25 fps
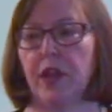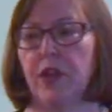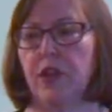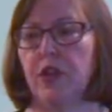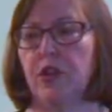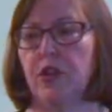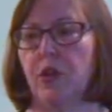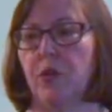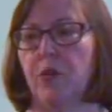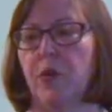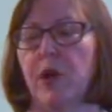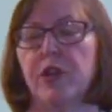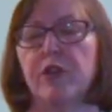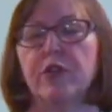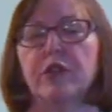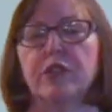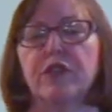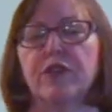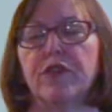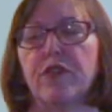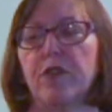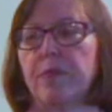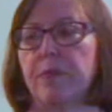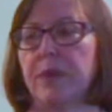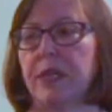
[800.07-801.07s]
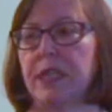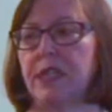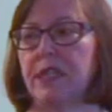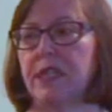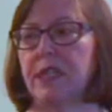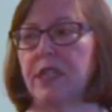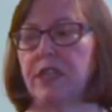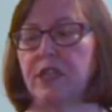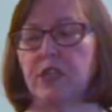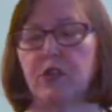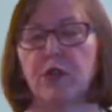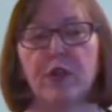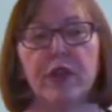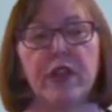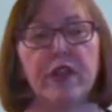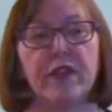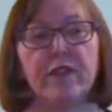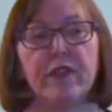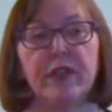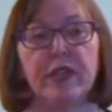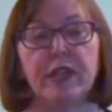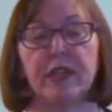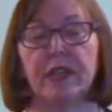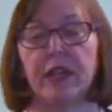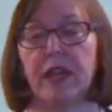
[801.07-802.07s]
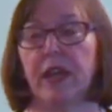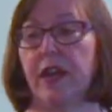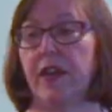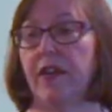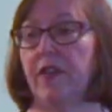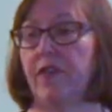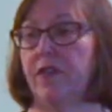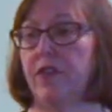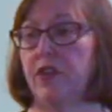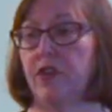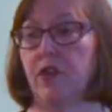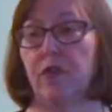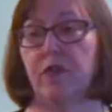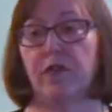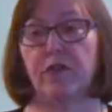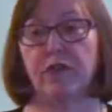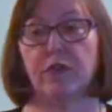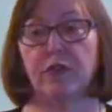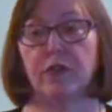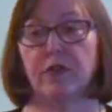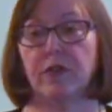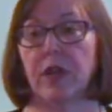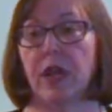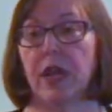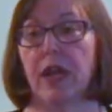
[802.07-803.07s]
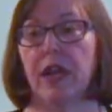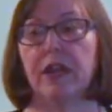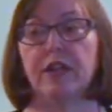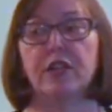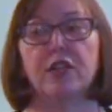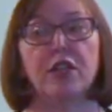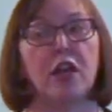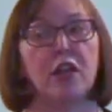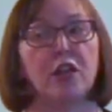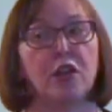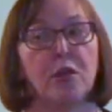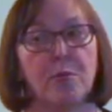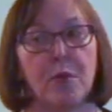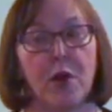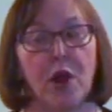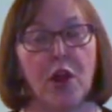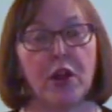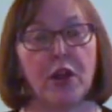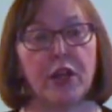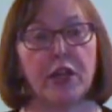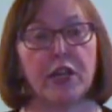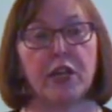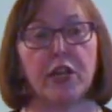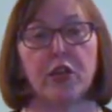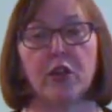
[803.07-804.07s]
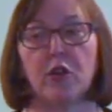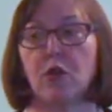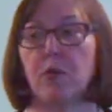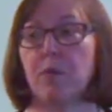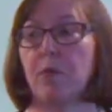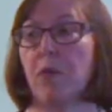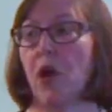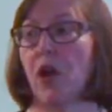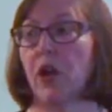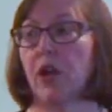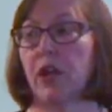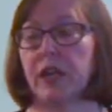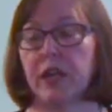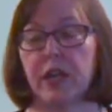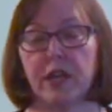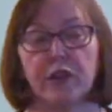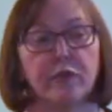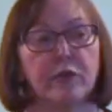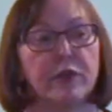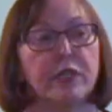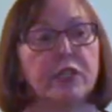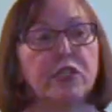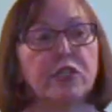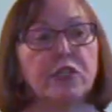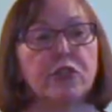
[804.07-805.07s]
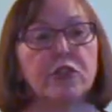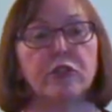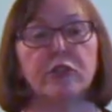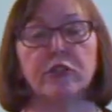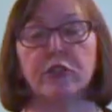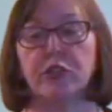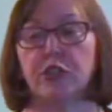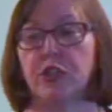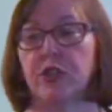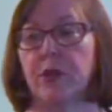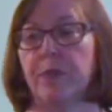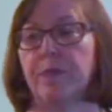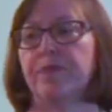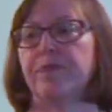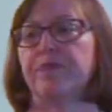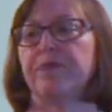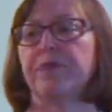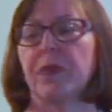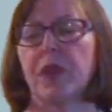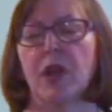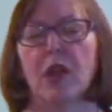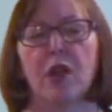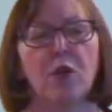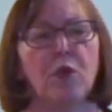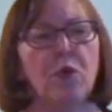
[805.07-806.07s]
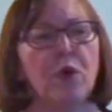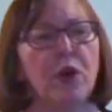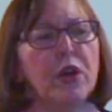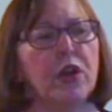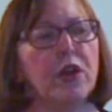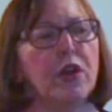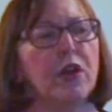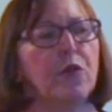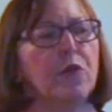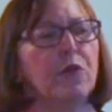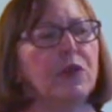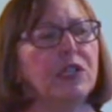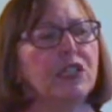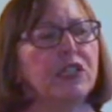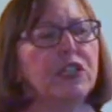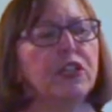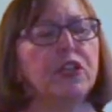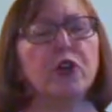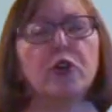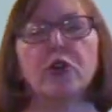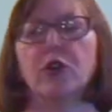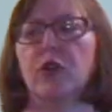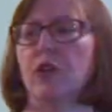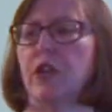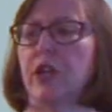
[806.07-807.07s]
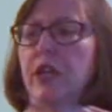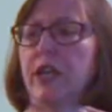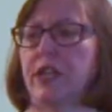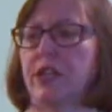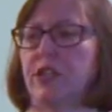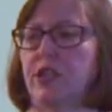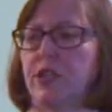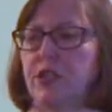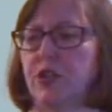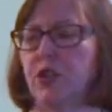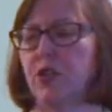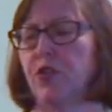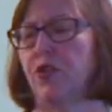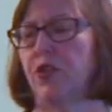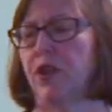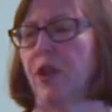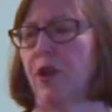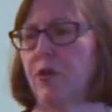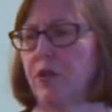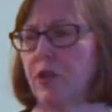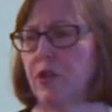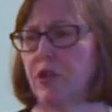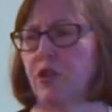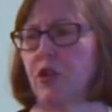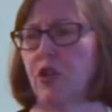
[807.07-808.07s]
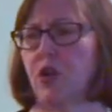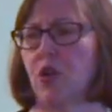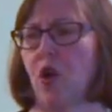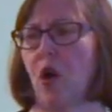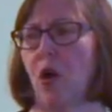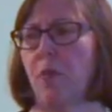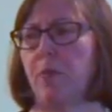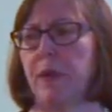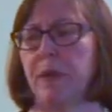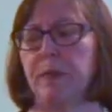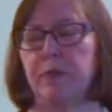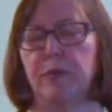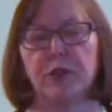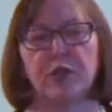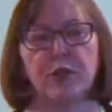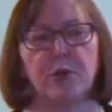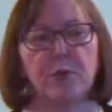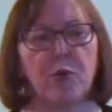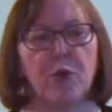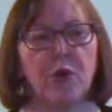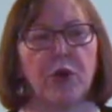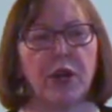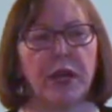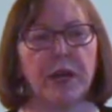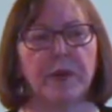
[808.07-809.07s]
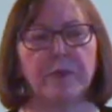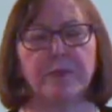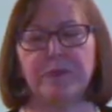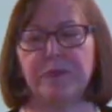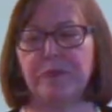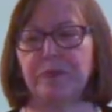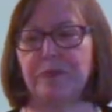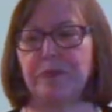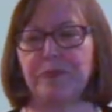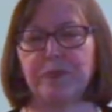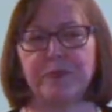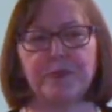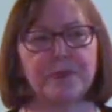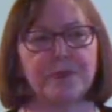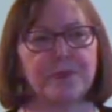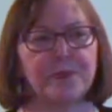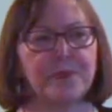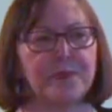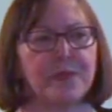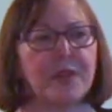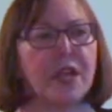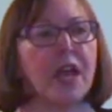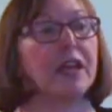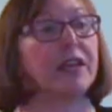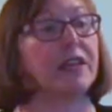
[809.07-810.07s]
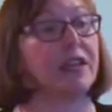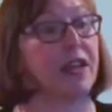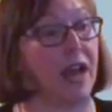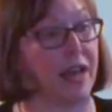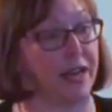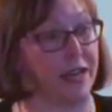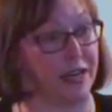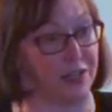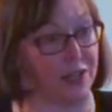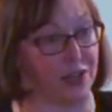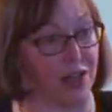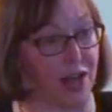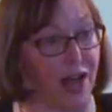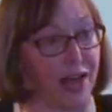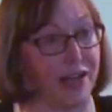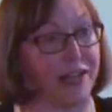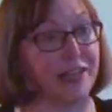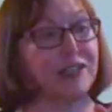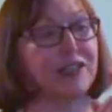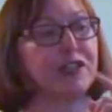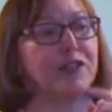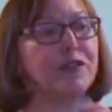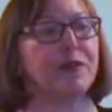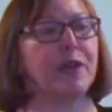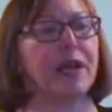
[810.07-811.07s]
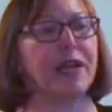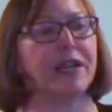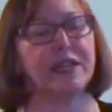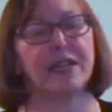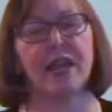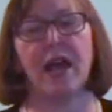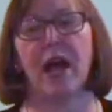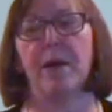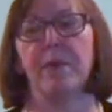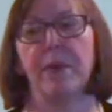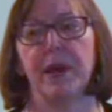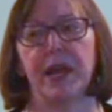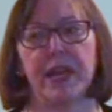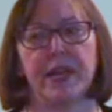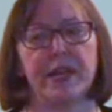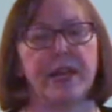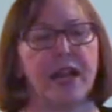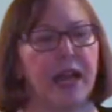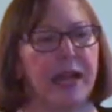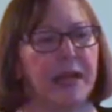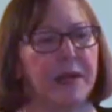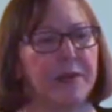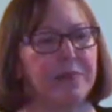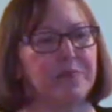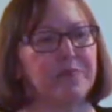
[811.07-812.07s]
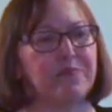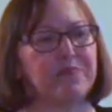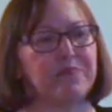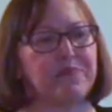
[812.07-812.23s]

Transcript: You know, whether it's for business or even uh, if, you know, for telemarketing or marketing research, what are, what's the earliest do you think you should call people in the morning? Nine o'clock is correct. How about at night?